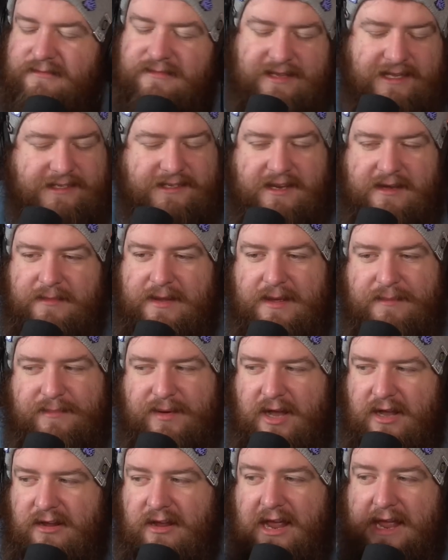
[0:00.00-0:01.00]
That's going to be a
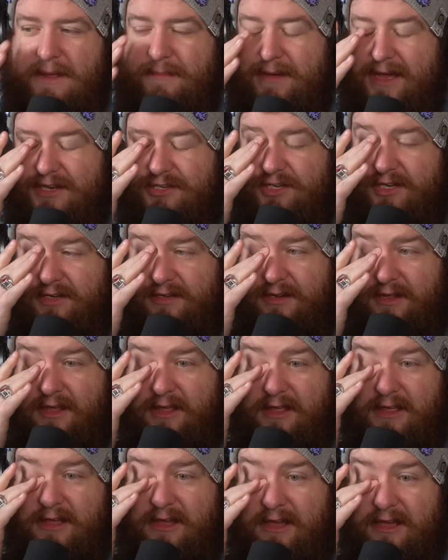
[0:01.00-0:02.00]
bug, I imagine.
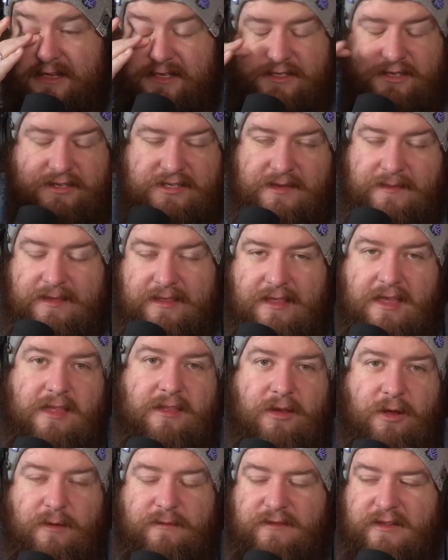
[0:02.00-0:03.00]
So something that
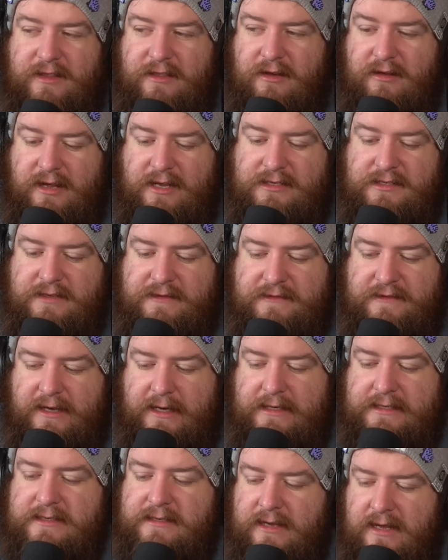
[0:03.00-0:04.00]
hopefully they'll get to
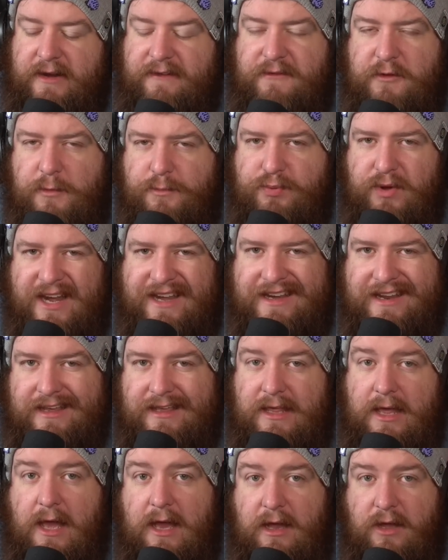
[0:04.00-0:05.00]
fix. But if you bring
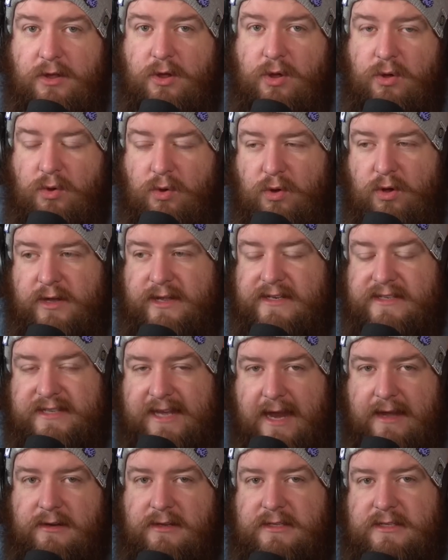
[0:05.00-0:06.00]
cargo or
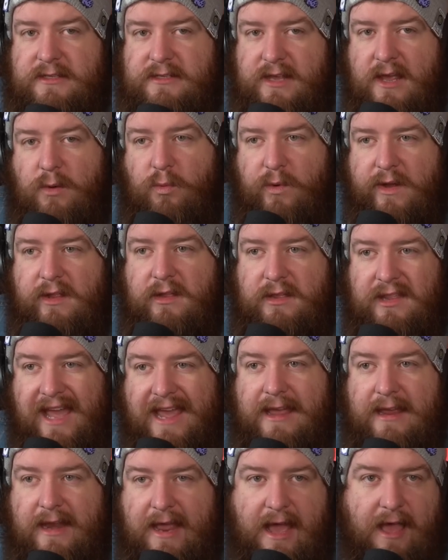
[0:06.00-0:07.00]
containers, it will
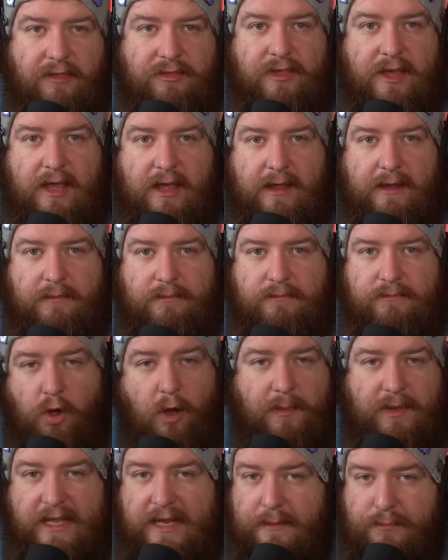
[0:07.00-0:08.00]
lay it out there
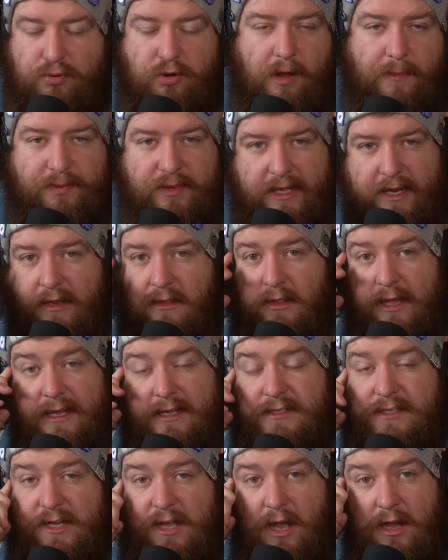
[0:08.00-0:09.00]
normally, properly, like
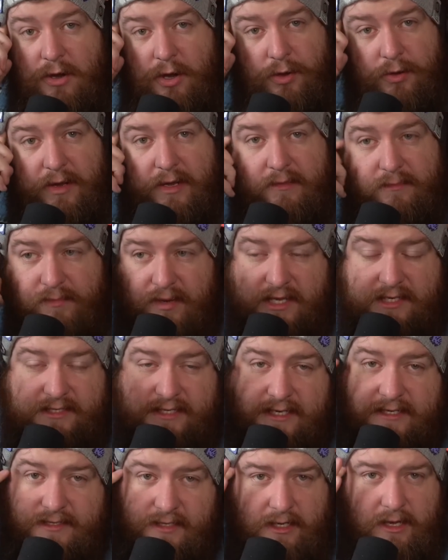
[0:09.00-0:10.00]
it's a cargo grid, because
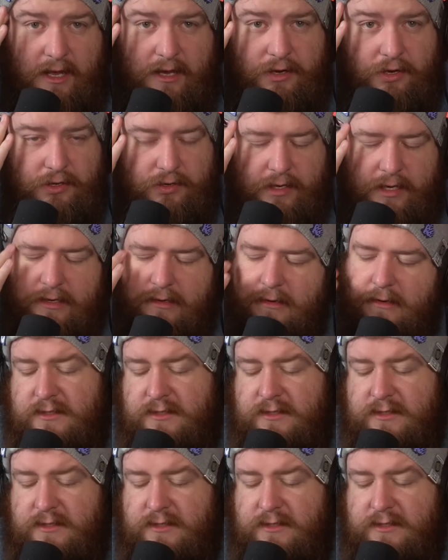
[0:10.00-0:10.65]
it is a cargo grid.